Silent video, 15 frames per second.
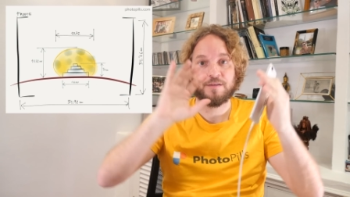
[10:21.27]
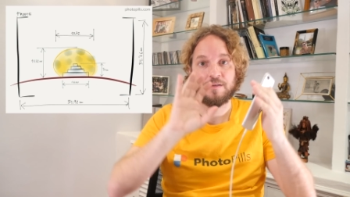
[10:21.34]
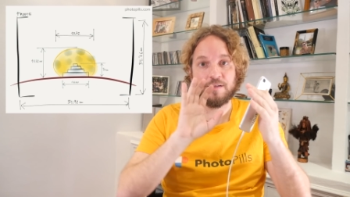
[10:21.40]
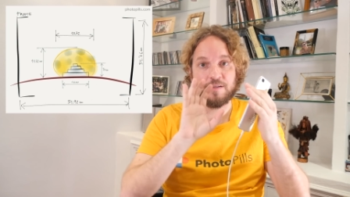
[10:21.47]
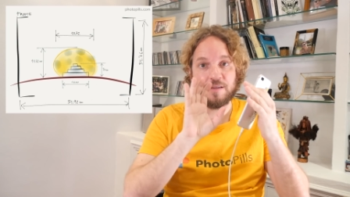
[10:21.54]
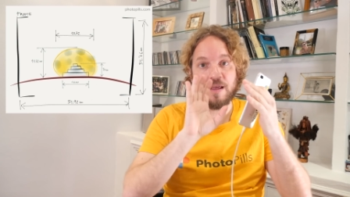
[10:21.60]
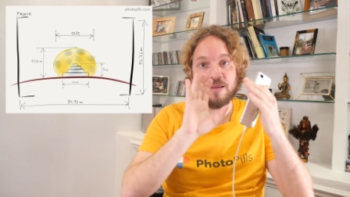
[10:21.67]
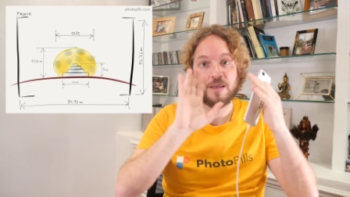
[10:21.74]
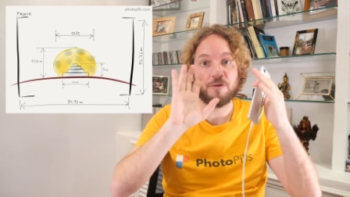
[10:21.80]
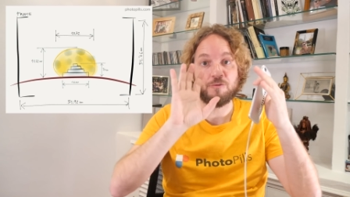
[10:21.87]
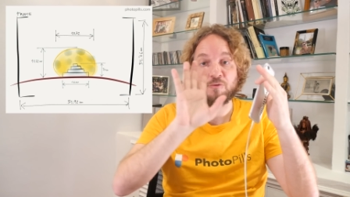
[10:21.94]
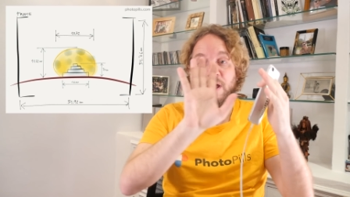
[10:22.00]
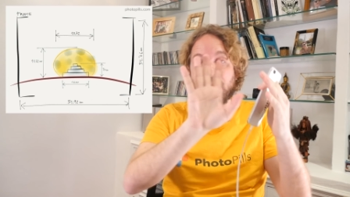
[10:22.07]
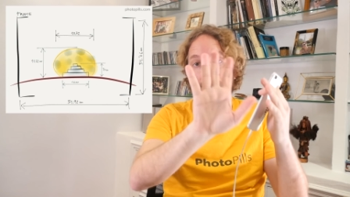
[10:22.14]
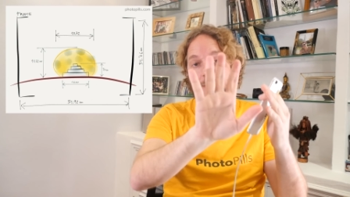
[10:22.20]
standing
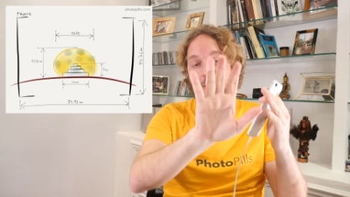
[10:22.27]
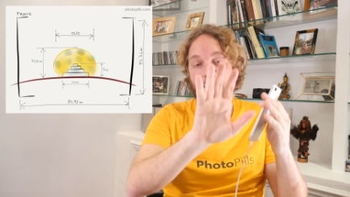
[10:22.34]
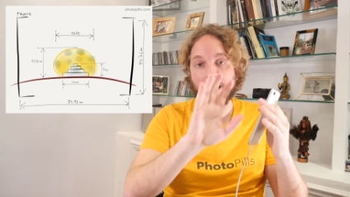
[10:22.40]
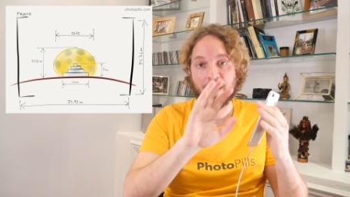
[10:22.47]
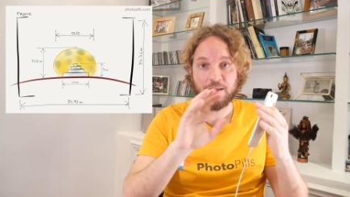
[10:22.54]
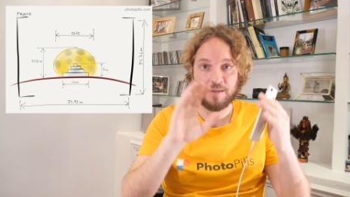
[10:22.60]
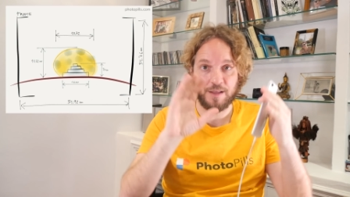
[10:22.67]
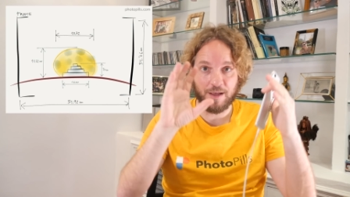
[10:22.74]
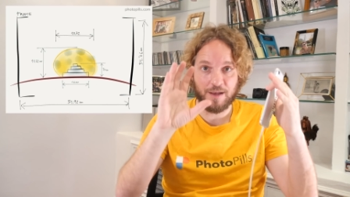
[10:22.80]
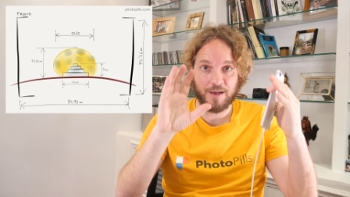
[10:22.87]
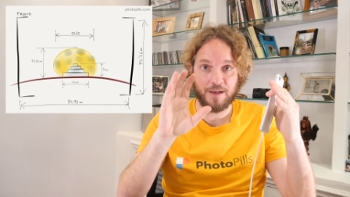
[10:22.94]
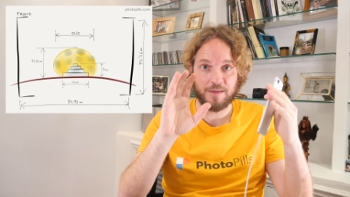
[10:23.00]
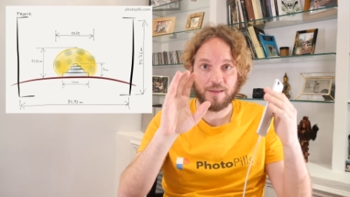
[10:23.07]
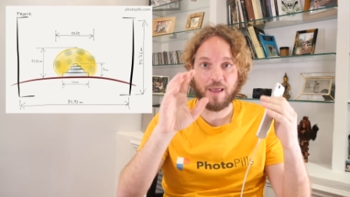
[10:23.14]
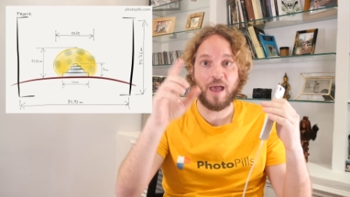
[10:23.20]
right behind the
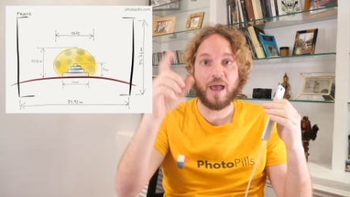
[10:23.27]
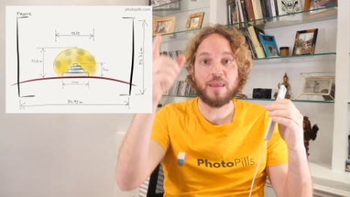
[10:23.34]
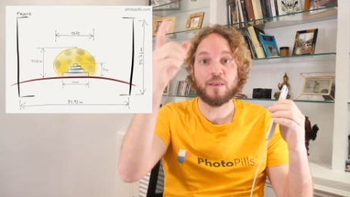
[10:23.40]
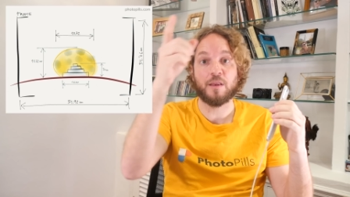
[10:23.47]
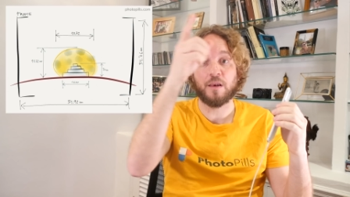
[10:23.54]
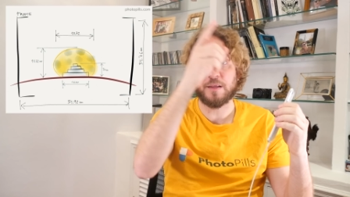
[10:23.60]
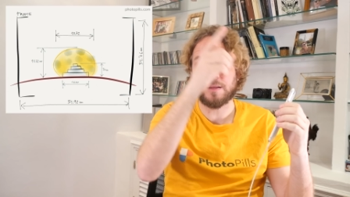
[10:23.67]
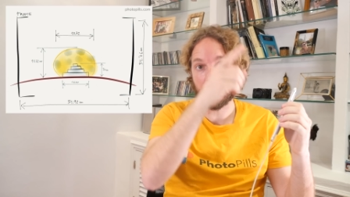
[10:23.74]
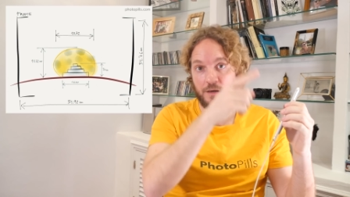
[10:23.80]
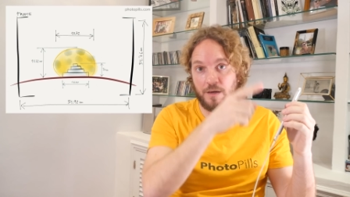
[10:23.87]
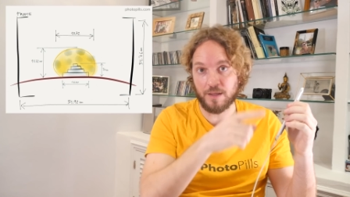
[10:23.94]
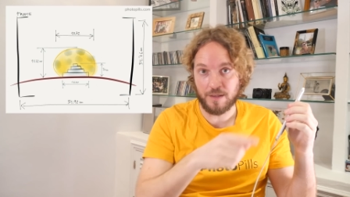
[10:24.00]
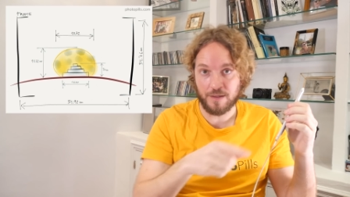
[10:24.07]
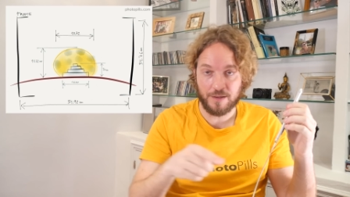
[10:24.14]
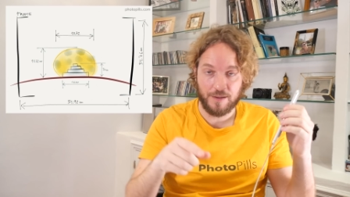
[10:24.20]
hut and
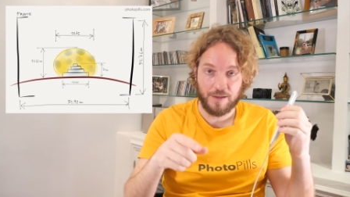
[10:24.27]
literally